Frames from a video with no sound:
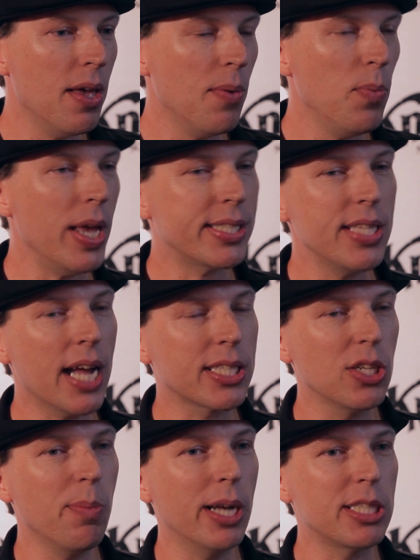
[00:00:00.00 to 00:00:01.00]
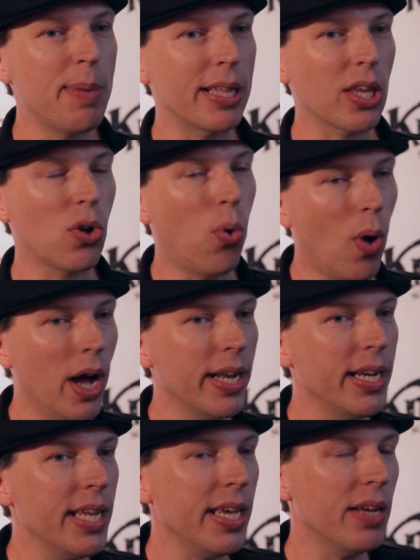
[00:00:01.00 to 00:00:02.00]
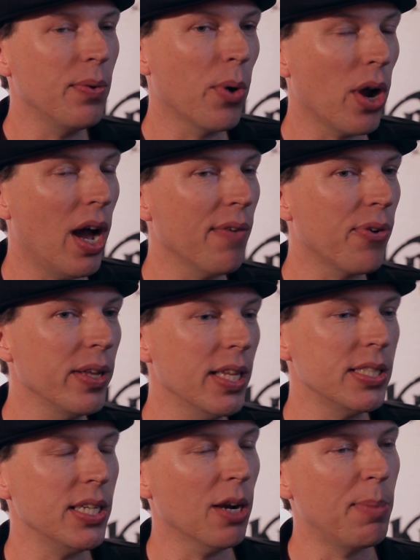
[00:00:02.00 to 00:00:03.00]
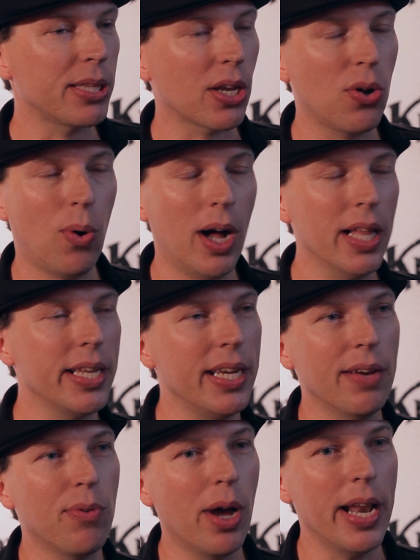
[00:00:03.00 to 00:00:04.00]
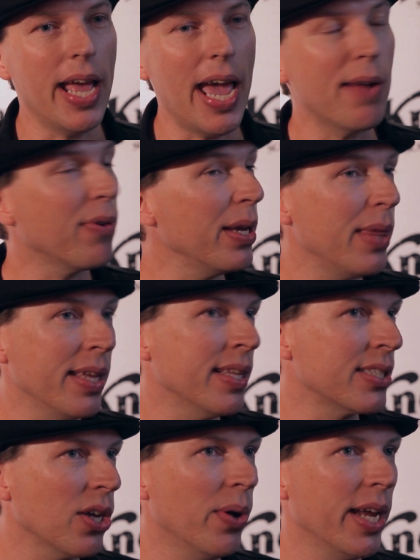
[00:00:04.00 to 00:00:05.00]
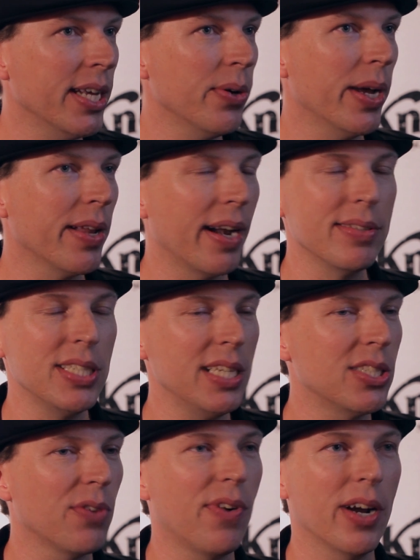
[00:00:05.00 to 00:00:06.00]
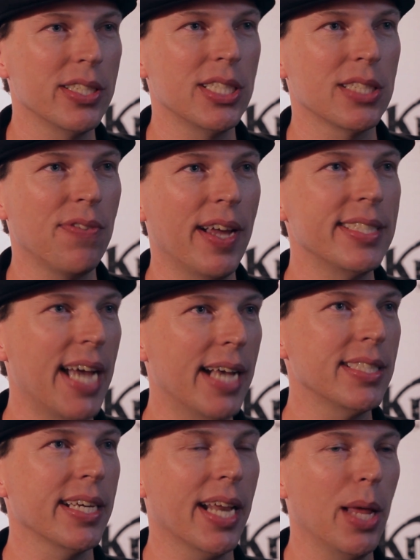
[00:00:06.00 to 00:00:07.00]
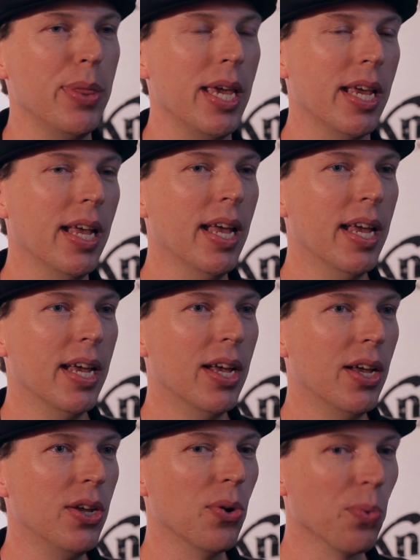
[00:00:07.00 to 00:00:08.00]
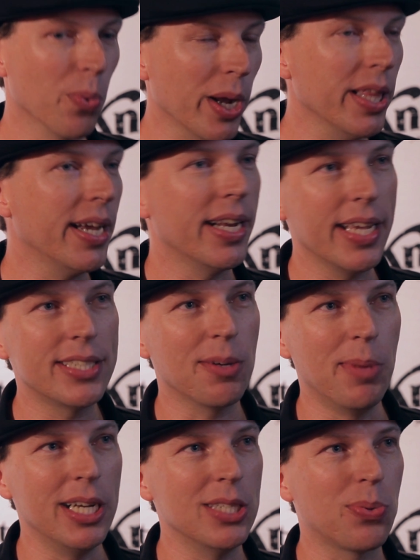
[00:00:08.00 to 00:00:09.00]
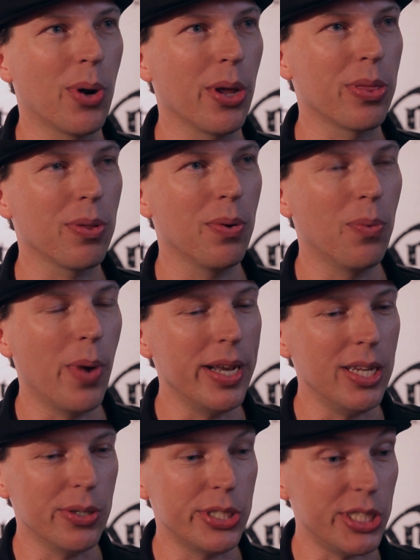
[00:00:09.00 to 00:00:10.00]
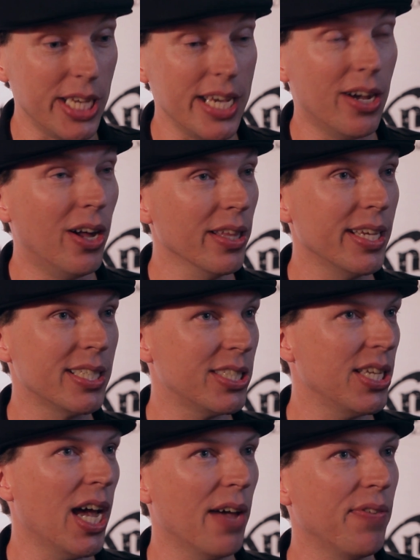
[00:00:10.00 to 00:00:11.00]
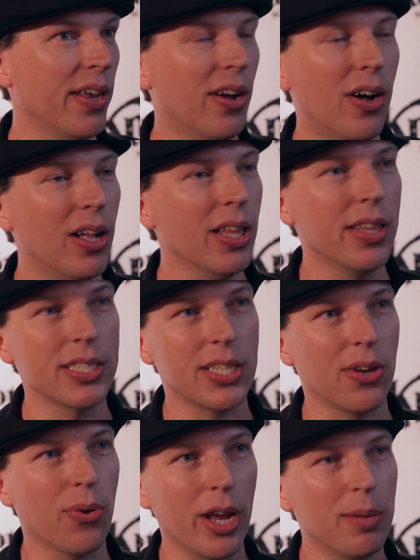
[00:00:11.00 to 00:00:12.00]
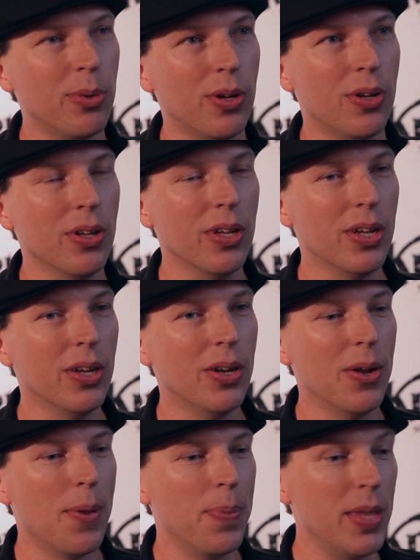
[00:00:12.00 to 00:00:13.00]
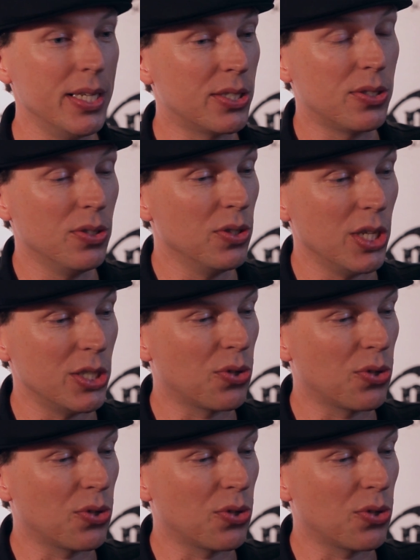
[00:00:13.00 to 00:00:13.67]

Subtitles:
it's not so much about the quantity we're offering this year, but the quality of everything that's going into it that I've seen so far is just fantastic. And I think you're really going to get your money's worth when you see all this stuff and all of this incredible, these